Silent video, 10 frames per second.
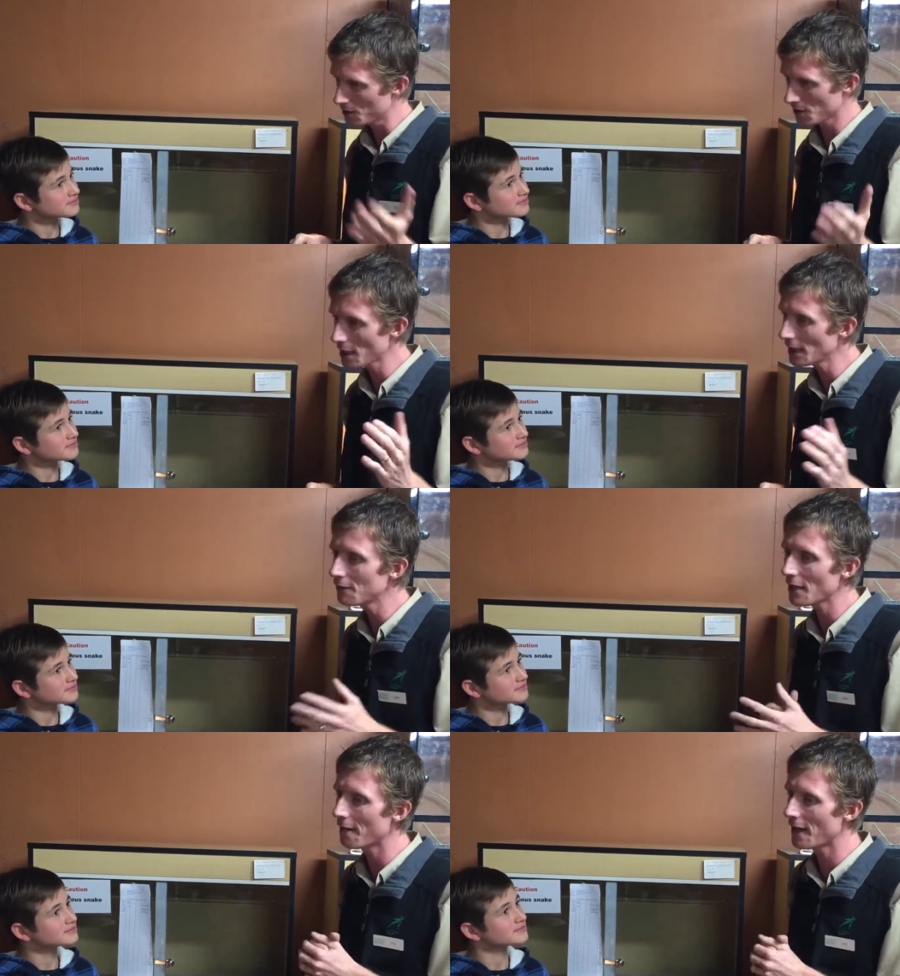Speaker 1: So they
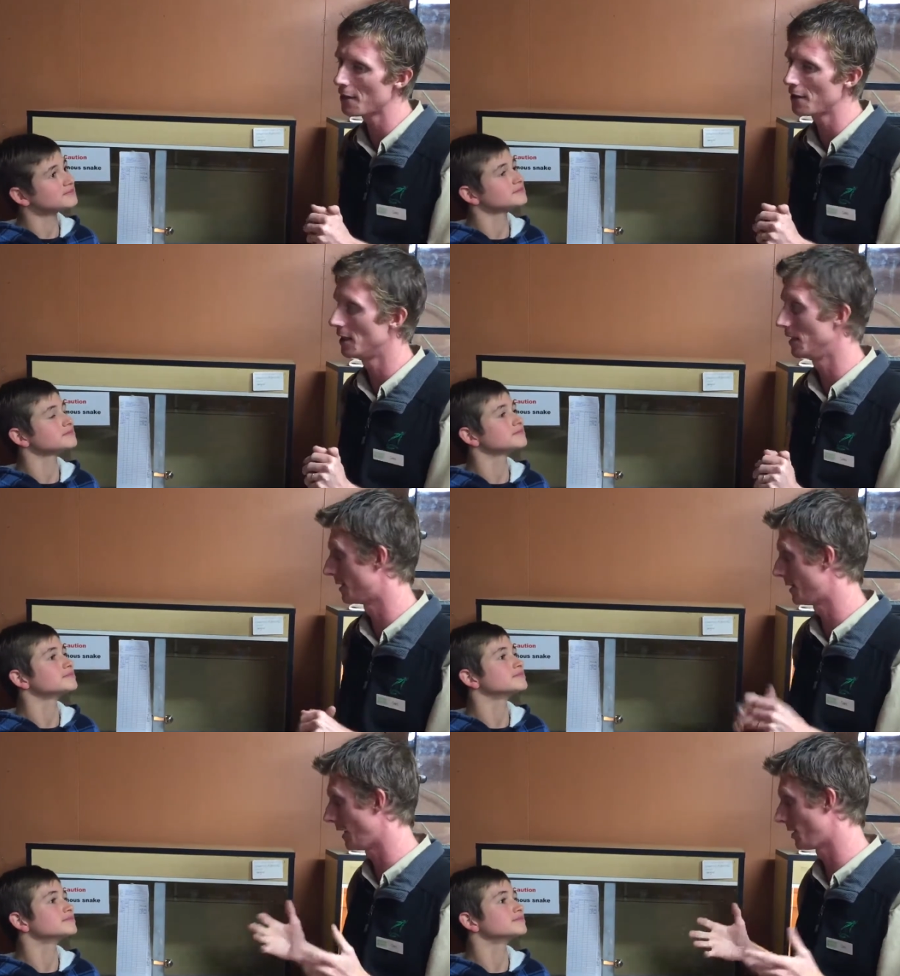live out there in these
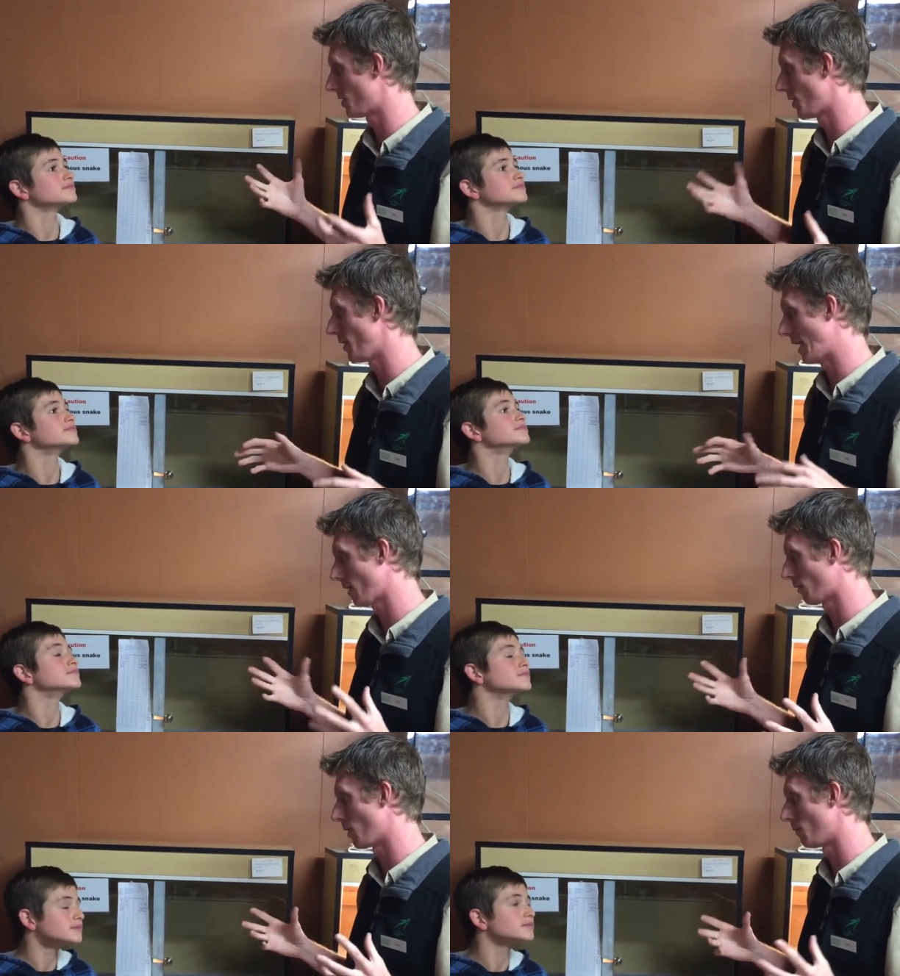sandstone
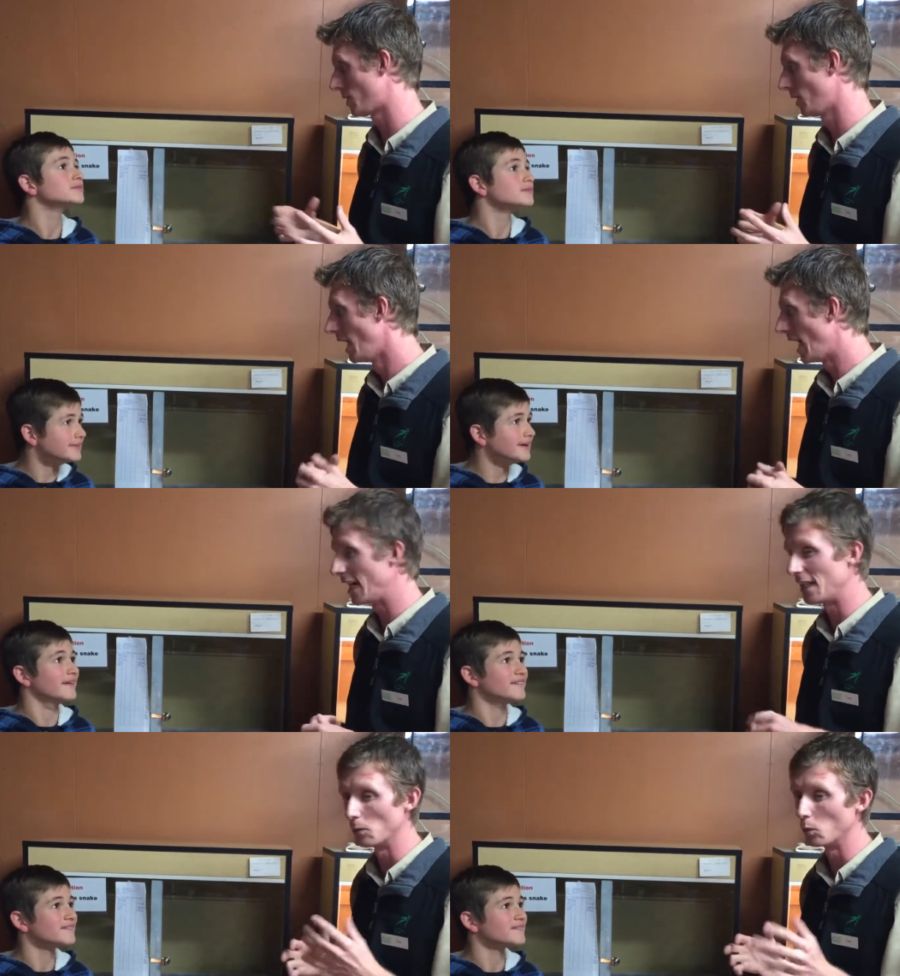outcrops yeah.
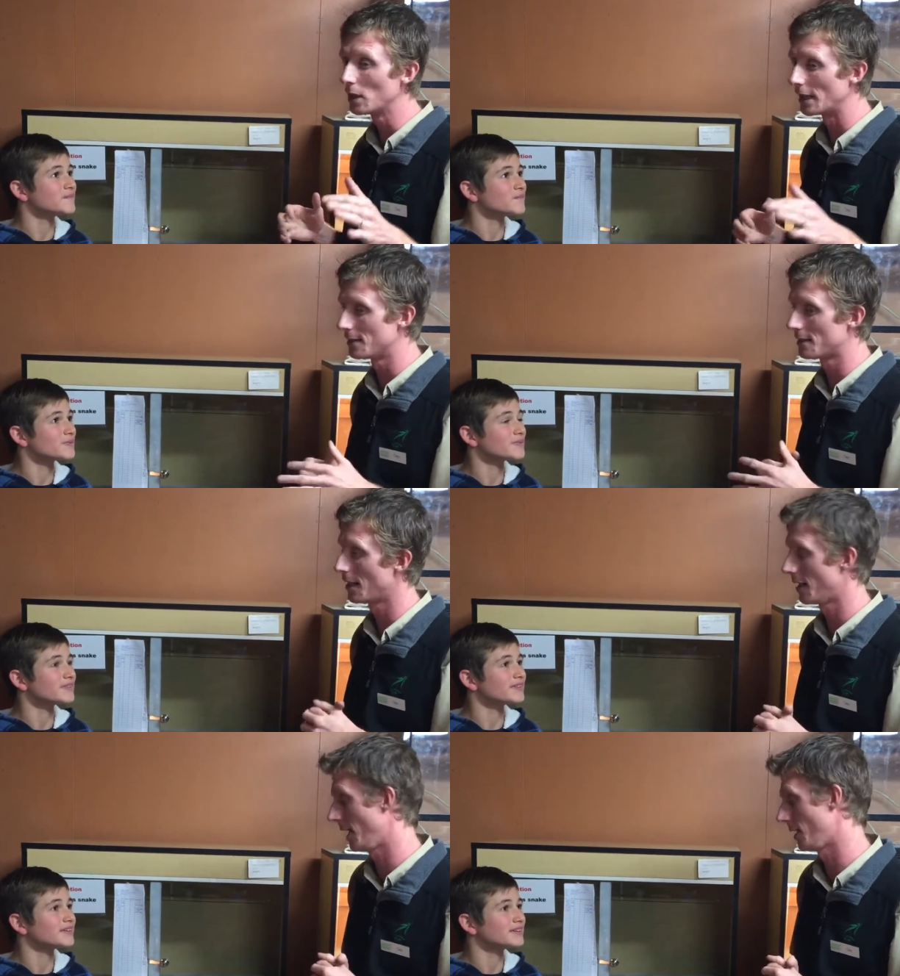and in the woodlands
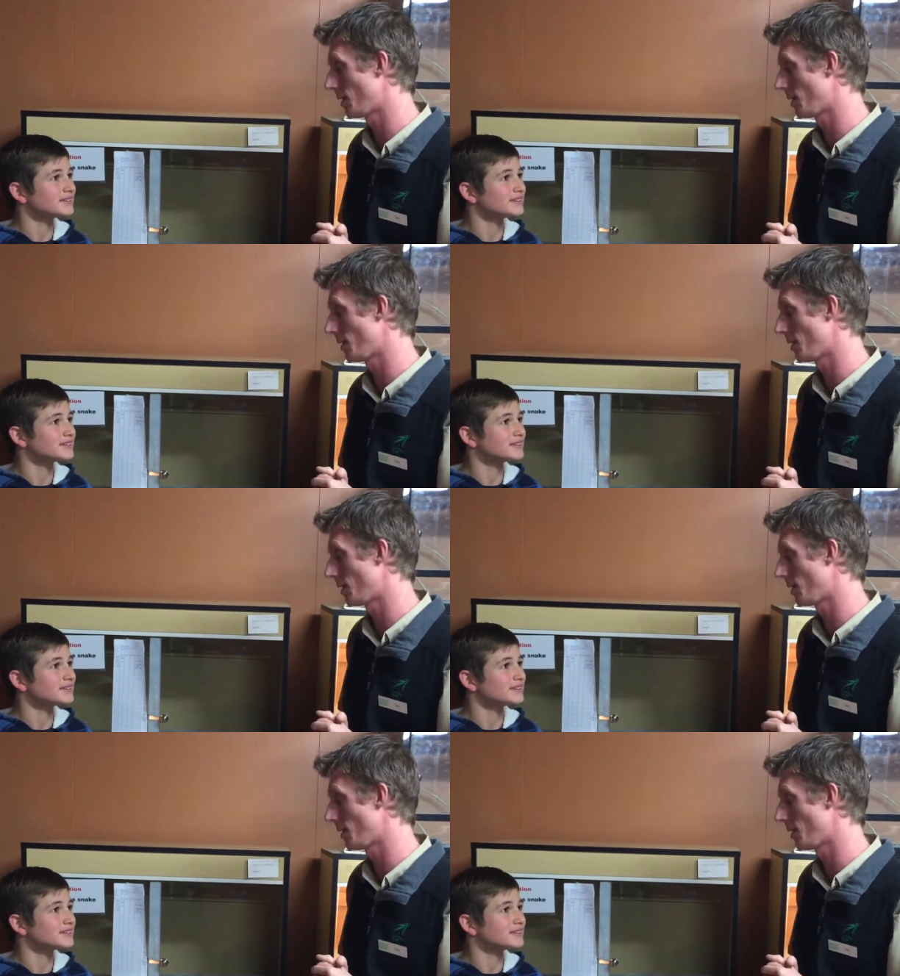out there.